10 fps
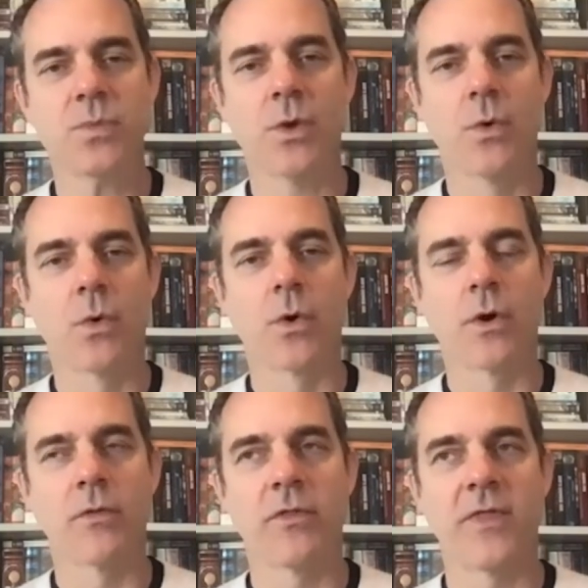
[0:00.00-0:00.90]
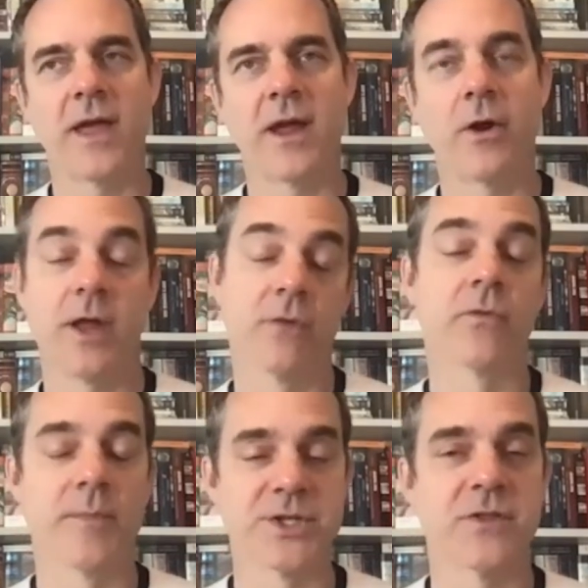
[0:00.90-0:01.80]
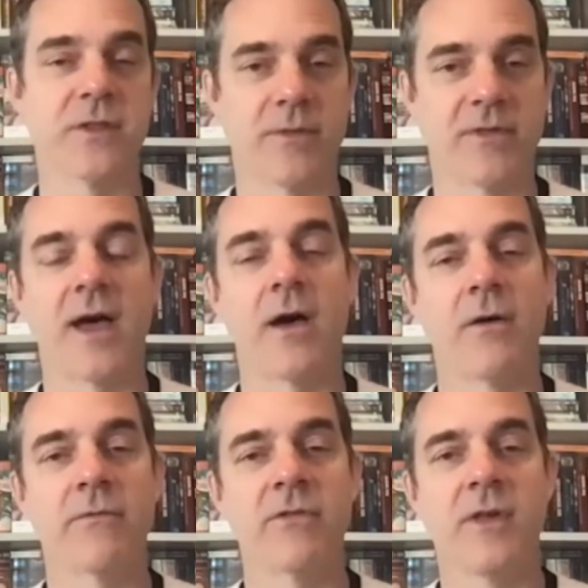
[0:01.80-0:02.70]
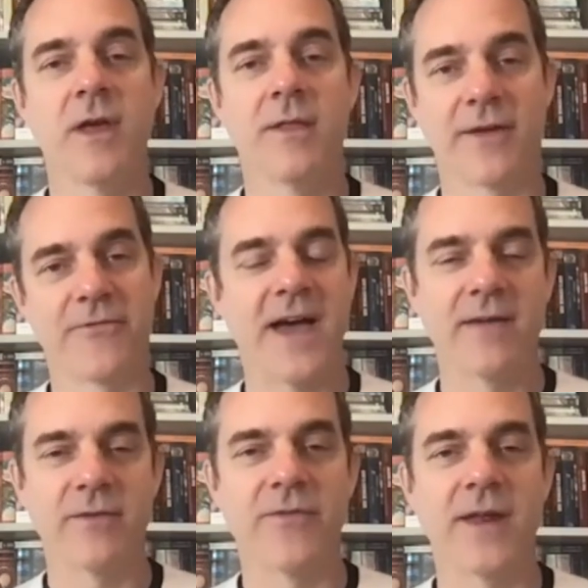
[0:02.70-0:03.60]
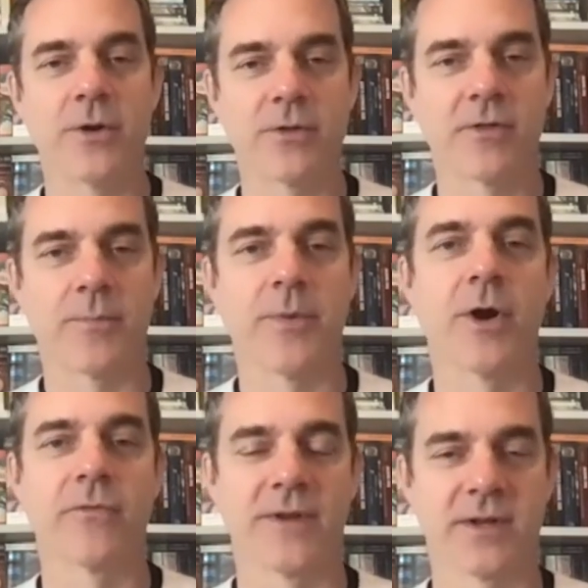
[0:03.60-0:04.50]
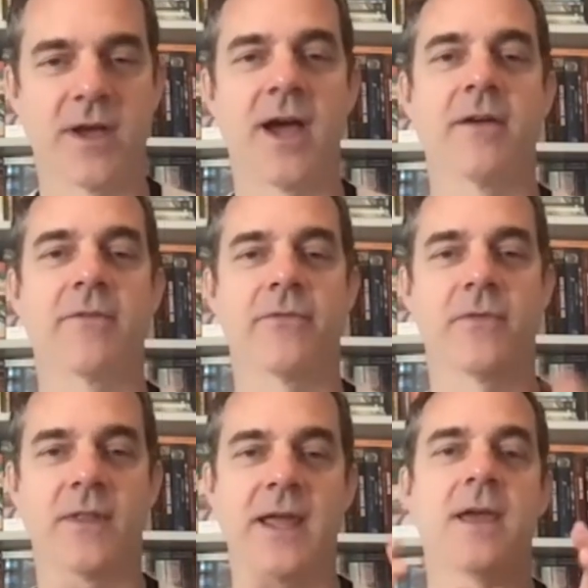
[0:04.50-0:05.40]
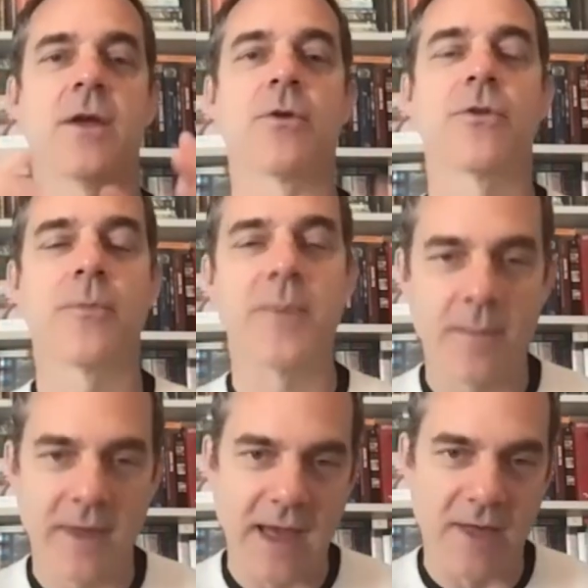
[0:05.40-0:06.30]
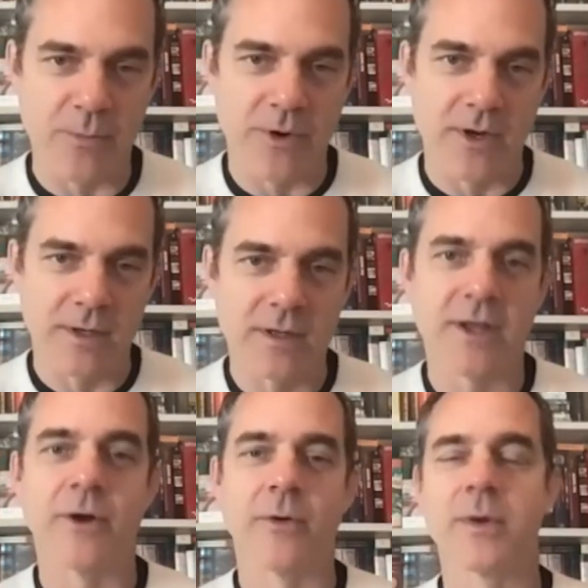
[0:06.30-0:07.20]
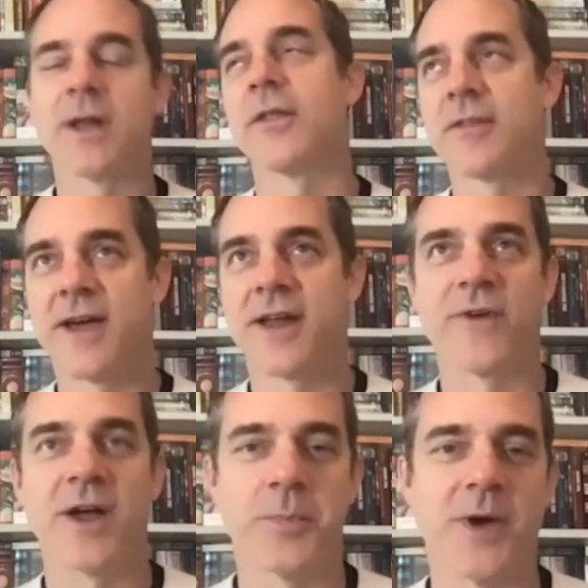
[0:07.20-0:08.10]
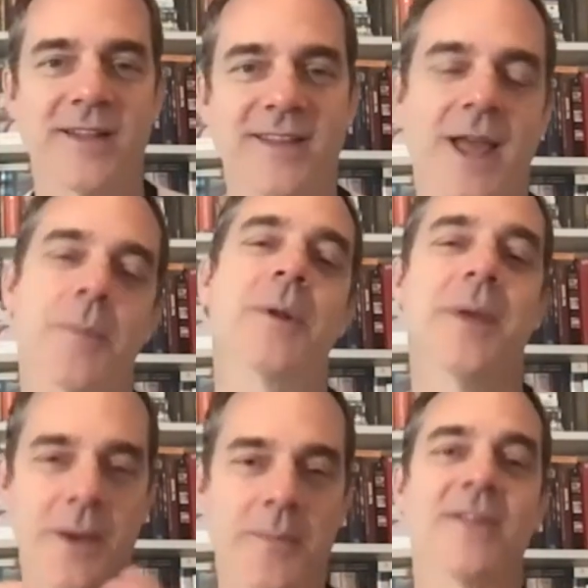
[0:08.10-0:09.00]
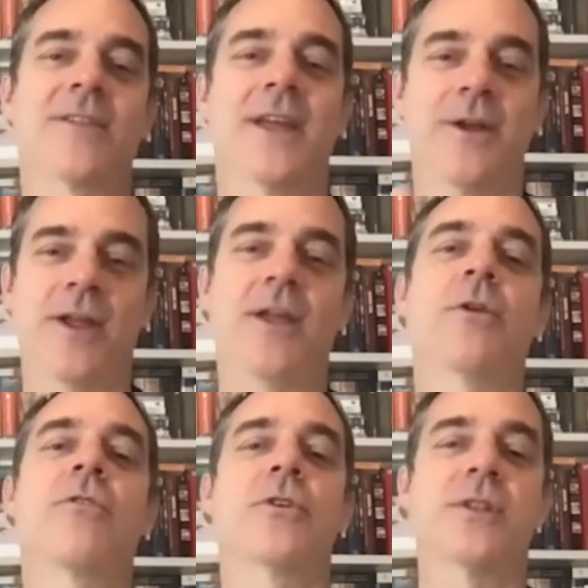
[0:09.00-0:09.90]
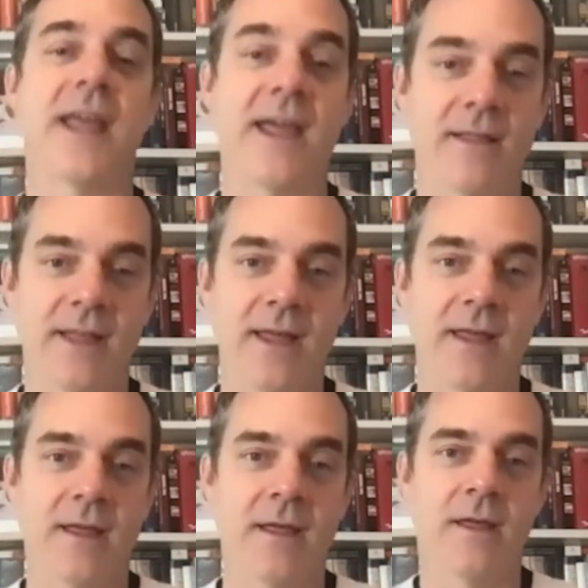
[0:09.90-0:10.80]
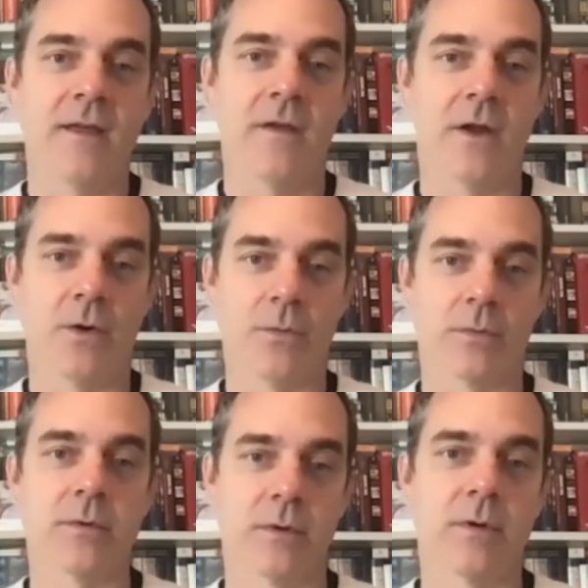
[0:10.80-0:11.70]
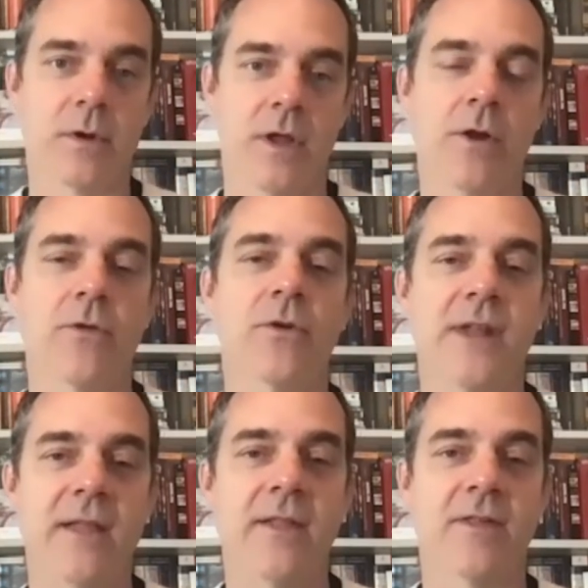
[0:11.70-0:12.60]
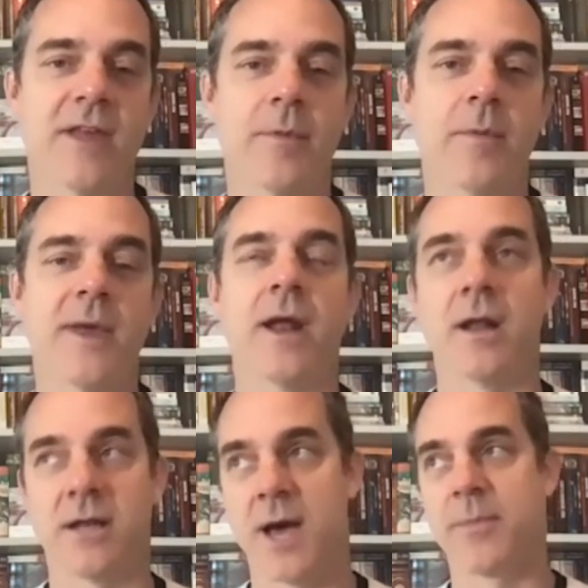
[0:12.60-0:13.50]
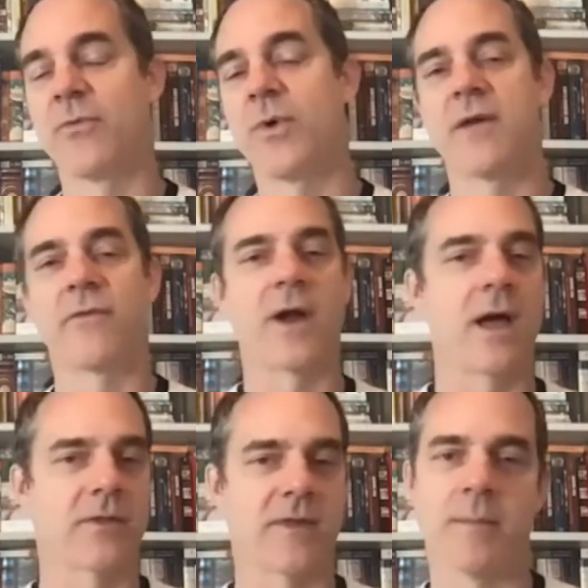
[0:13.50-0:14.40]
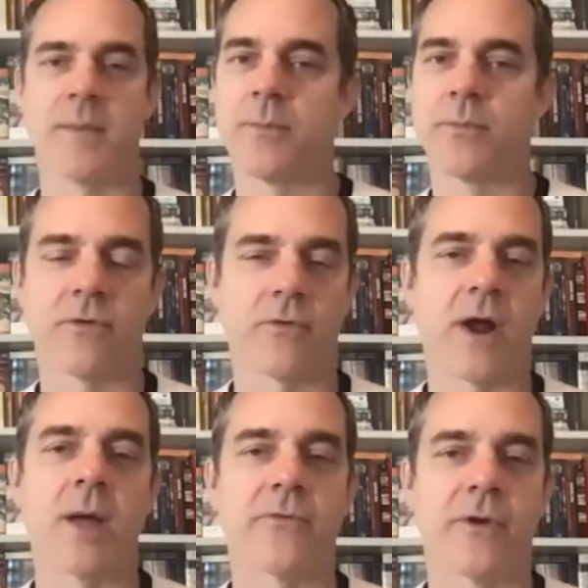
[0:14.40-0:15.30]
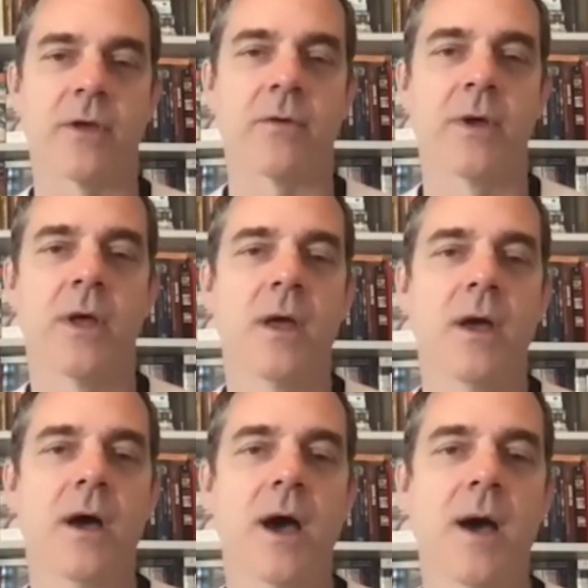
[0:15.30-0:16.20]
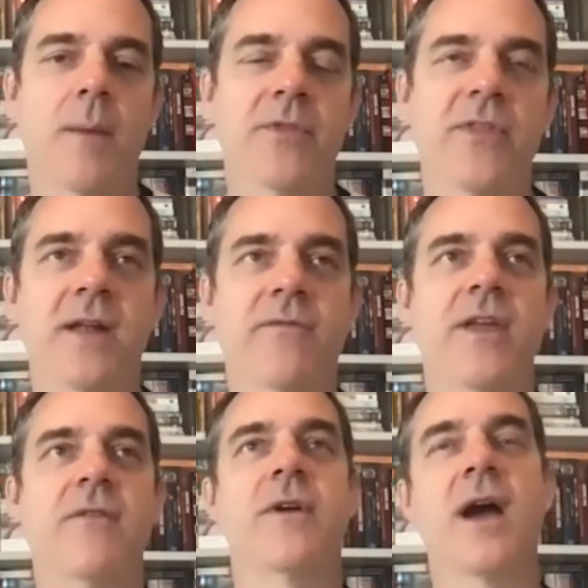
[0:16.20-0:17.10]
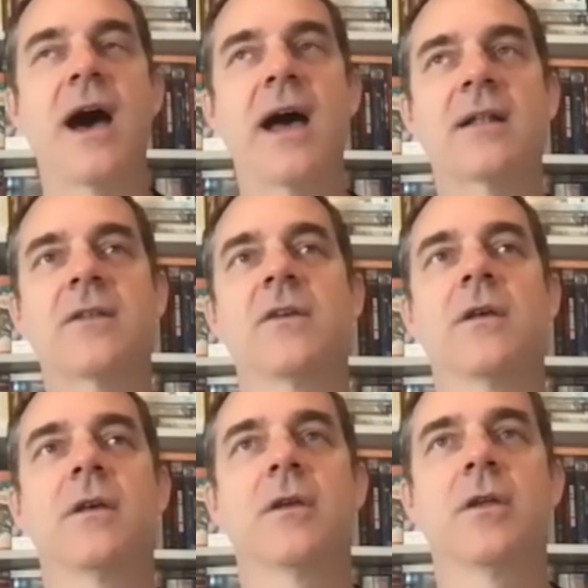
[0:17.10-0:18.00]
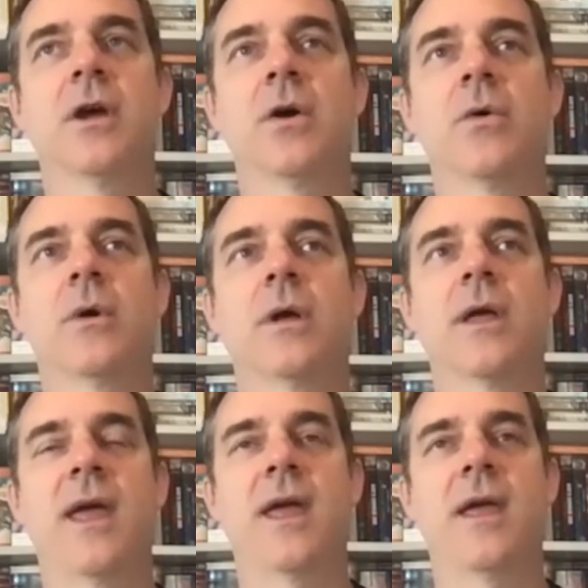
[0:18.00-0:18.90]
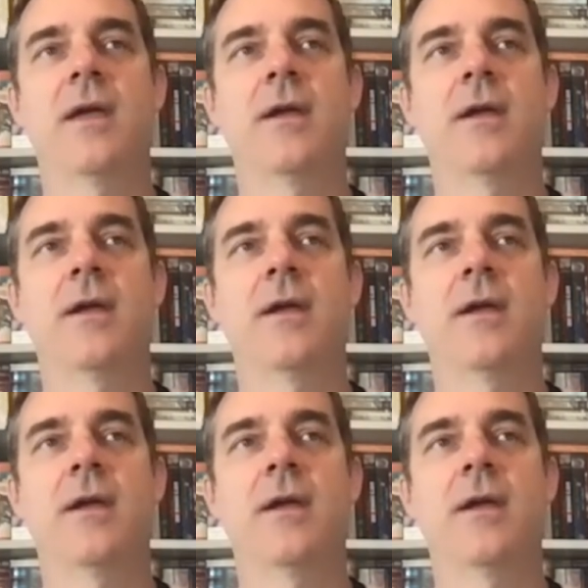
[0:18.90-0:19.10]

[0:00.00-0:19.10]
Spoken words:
or they are in remission themselves, like five defenders is a perfect kind of like, here's your baby aspirin. You know, I know that's kind of frowned upon today, but basically here's your daily, you know, here's your daily supplement on top of whatever else I might prescribe for you. But then if they've got, you know, an